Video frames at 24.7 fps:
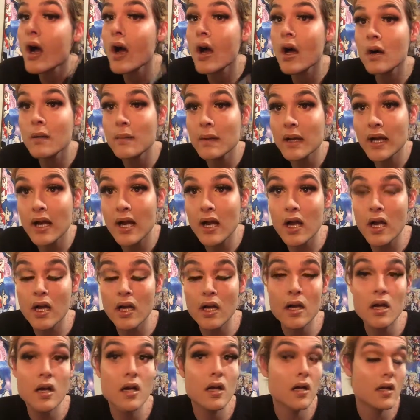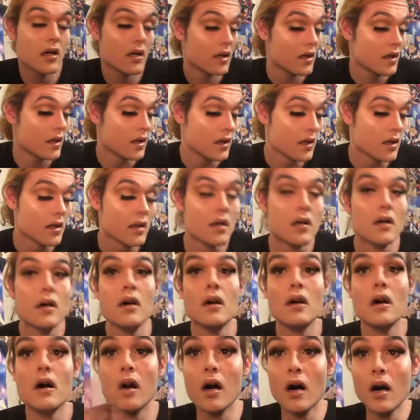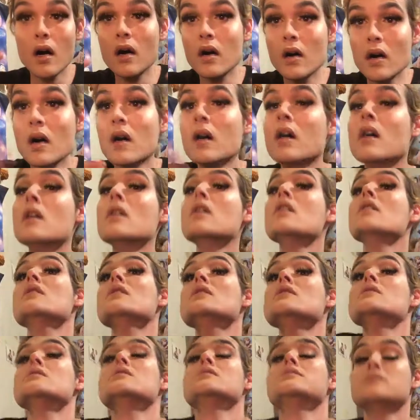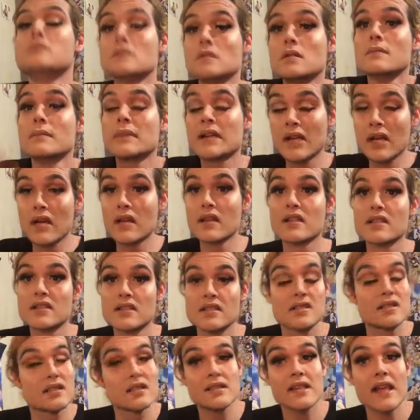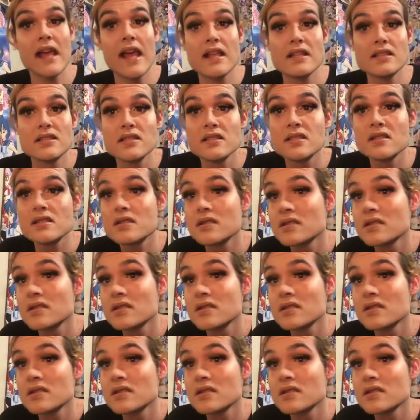Oh my god. Oh my god, this is intense.